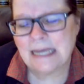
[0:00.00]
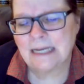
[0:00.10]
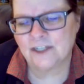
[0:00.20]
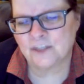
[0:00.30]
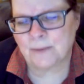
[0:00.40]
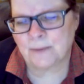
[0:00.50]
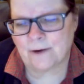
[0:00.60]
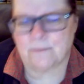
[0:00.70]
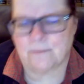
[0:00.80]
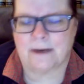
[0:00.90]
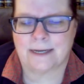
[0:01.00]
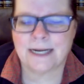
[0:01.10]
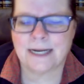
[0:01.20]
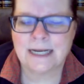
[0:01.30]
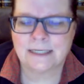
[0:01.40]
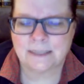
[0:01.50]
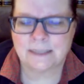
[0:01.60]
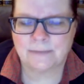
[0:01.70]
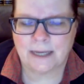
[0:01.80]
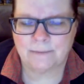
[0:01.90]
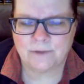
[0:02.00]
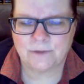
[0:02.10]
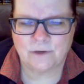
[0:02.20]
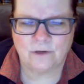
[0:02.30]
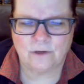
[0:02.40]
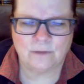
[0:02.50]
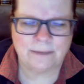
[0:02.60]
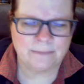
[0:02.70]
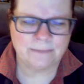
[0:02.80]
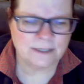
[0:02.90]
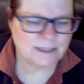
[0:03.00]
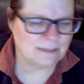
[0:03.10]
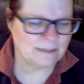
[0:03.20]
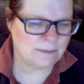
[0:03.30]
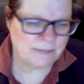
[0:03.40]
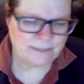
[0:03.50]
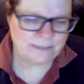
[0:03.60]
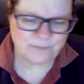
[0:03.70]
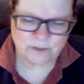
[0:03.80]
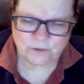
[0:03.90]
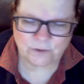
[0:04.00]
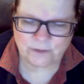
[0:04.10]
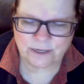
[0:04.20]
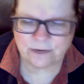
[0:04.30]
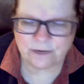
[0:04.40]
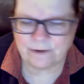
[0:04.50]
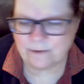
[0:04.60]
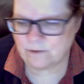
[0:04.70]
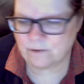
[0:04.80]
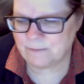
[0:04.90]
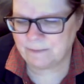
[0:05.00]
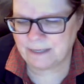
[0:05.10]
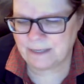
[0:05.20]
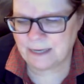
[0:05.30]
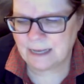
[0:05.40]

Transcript: And just bear in mind, sometimes you may miss, there may be a certain hearing, or there may be